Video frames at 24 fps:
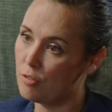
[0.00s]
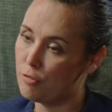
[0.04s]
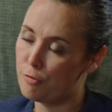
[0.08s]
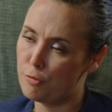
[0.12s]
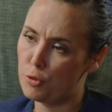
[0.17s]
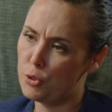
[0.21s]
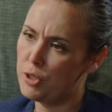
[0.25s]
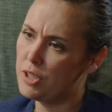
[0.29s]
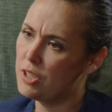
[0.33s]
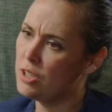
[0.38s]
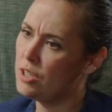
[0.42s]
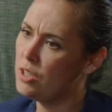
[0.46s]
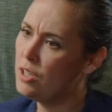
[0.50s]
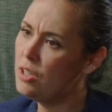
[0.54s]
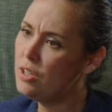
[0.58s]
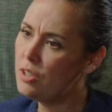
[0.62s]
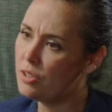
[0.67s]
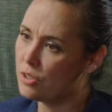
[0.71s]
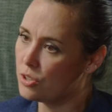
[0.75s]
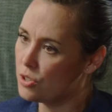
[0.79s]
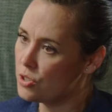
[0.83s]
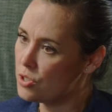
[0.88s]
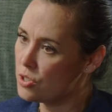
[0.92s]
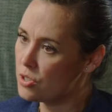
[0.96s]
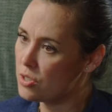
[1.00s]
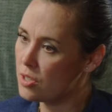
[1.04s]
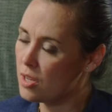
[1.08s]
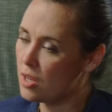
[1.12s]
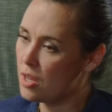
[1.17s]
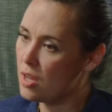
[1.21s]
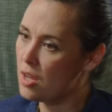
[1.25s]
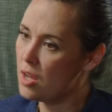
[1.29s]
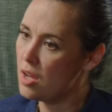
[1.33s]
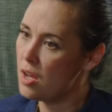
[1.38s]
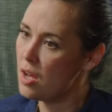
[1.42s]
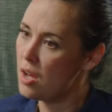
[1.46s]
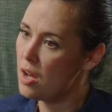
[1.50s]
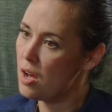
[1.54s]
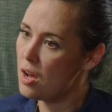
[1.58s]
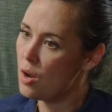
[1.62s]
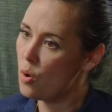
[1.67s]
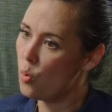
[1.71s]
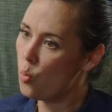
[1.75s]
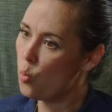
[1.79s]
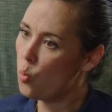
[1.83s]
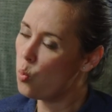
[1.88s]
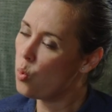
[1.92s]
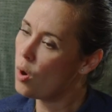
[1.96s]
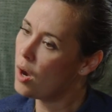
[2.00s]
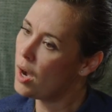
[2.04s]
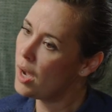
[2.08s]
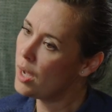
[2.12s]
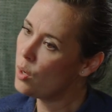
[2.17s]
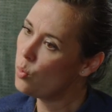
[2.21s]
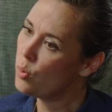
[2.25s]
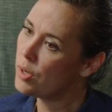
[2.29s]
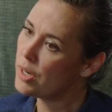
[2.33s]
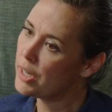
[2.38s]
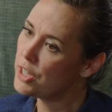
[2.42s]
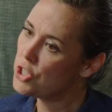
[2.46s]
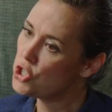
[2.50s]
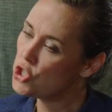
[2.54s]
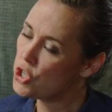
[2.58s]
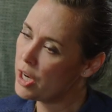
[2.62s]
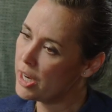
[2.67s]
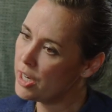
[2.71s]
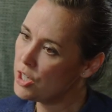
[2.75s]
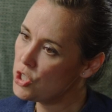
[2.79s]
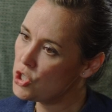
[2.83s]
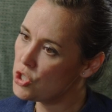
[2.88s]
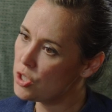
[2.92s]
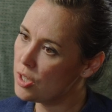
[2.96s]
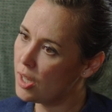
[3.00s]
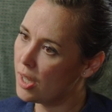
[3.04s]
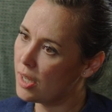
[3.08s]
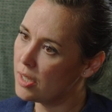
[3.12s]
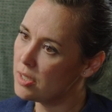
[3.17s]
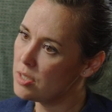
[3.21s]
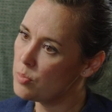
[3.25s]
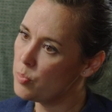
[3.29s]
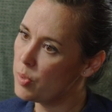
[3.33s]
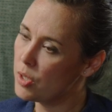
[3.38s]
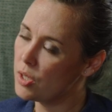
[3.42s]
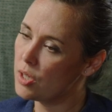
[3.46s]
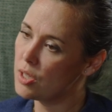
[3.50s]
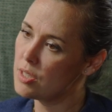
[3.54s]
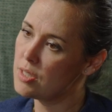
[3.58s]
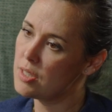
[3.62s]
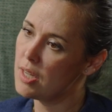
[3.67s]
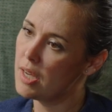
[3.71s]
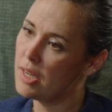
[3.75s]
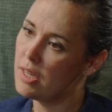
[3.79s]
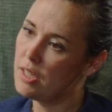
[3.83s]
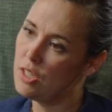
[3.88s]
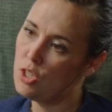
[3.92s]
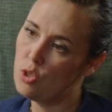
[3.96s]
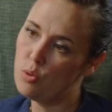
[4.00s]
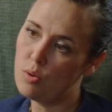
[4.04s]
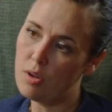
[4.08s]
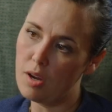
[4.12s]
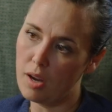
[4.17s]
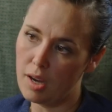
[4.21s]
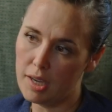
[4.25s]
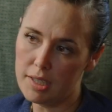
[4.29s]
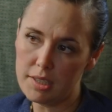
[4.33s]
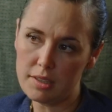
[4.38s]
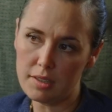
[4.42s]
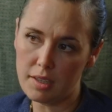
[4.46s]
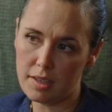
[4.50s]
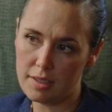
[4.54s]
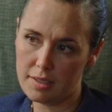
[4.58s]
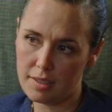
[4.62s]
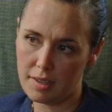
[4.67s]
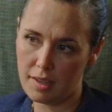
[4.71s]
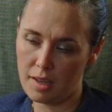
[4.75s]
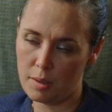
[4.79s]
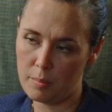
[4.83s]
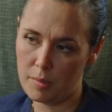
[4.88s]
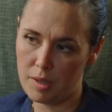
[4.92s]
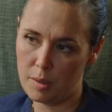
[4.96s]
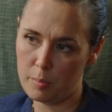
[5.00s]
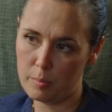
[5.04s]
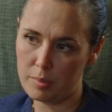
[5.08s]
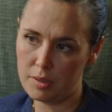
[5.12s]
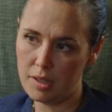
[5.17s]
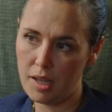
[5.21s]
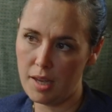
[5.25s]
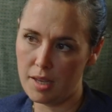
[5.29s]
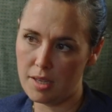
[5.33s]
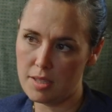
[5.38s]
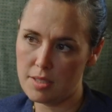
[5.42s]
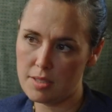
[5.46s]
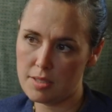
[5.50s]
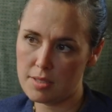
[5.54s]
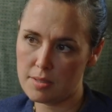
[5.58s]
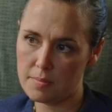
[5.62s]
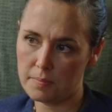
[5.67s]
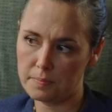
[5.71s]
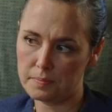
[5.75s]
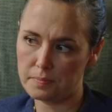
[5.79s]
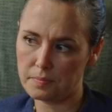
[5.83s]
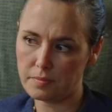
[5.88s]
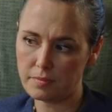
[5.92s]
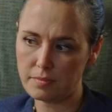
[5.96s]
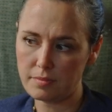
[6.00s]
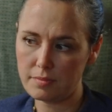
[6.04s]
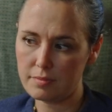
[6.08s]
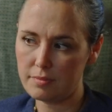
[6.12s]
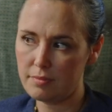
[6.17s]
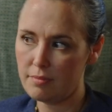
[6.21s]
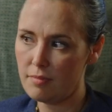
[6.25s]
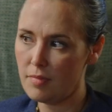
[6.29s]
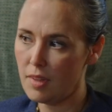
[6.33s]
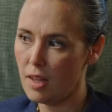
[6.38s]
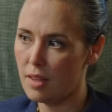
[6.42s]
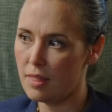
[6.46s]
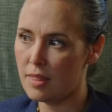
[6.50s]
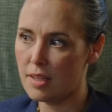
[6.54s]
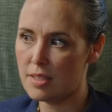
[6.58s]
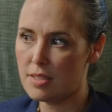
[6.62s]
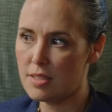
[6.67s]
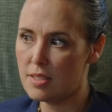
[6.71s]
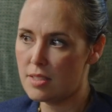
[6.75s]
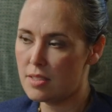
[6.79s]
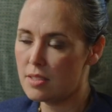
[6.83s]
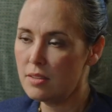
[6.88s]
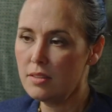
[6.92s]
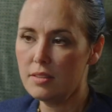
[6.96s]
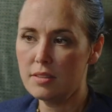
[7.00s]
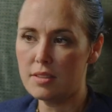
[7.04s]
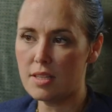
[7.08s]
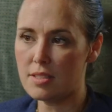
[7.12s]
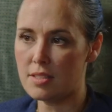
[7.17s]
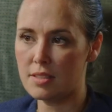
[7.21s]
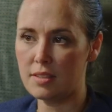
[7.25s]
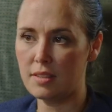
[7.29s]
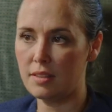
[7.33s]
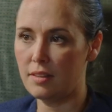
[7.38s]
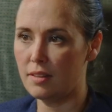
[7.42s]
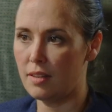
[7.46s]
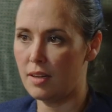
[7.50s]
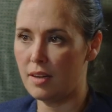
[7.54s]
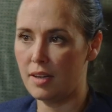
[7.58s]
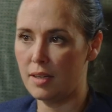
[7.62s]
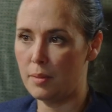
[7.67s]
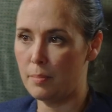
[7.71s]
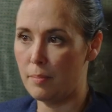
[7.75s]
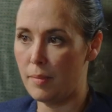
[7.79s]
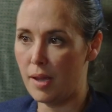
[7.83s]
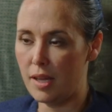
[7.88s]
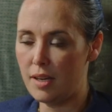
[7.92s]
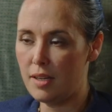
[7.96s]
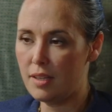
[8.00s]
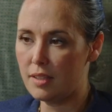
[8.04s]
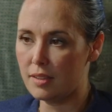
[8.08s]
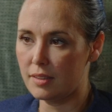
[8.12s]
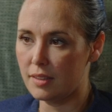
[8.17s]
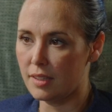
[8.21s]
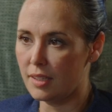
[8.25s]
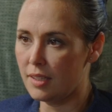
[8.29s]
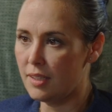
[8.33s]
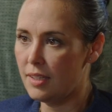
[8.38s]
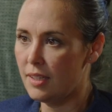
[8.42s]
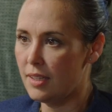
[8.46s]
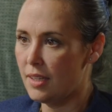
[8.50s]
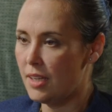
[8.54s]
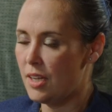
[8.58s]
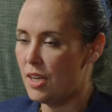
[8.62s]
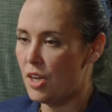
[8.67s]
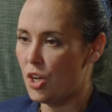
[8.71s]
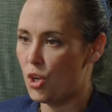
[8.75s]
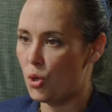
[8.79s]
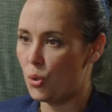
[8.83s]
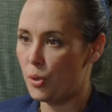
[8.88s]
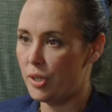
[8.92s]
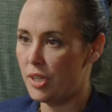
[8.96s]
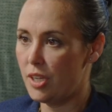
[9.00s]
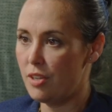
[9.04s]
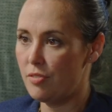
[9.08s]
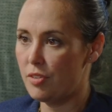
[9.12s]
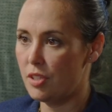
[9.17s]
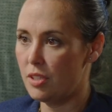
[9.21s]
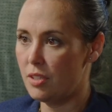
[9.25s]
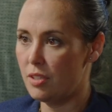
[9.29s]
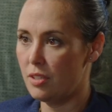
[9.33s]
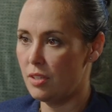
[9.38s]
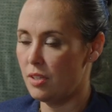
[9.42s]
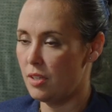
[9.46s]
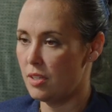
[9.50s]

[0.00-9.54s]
for years. Why would I change that? Because a new guideline came in place that still doesn't align medically or even